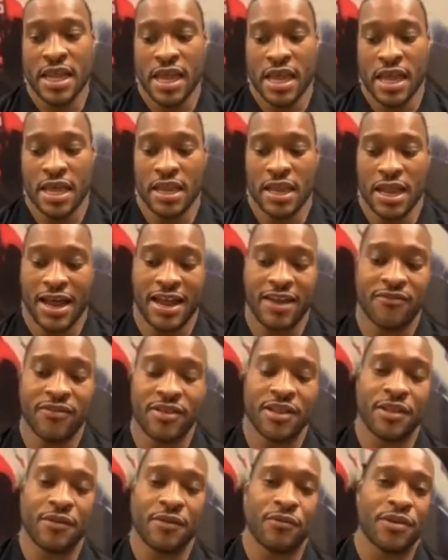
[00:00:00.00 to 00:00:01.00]
And I
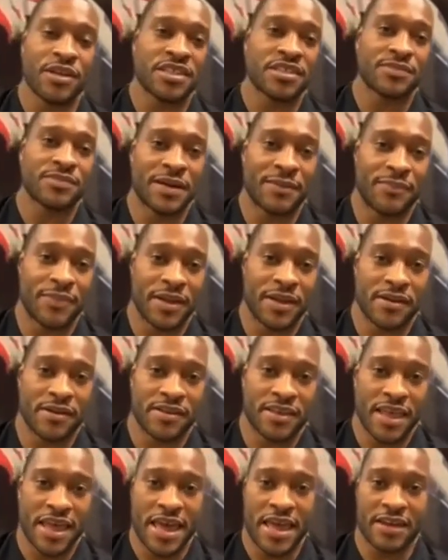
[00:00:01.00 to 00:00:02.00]
really wish my
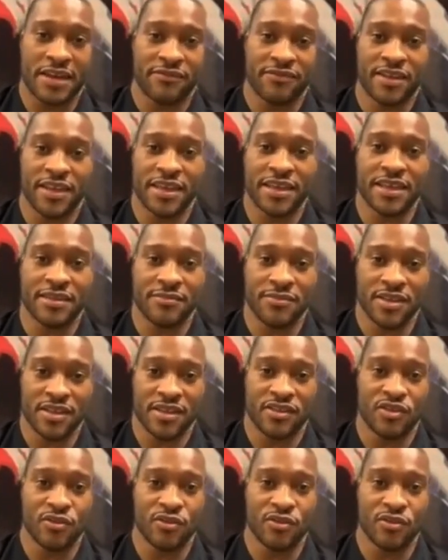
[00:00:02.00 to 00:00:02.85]
parents had have taken me